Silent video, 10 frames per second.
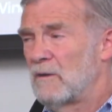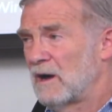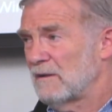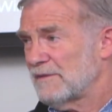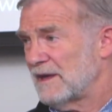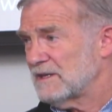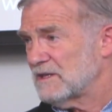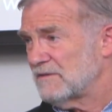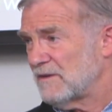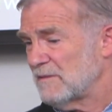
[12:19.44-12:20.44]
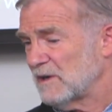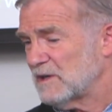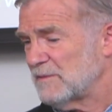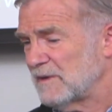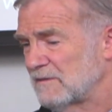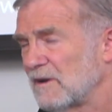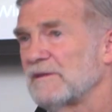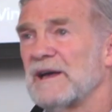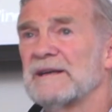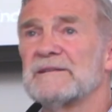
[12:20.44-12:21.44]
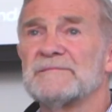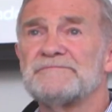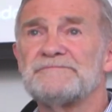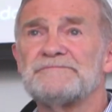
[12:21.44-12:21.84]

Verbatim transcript: well, thanks very much, but no thanks.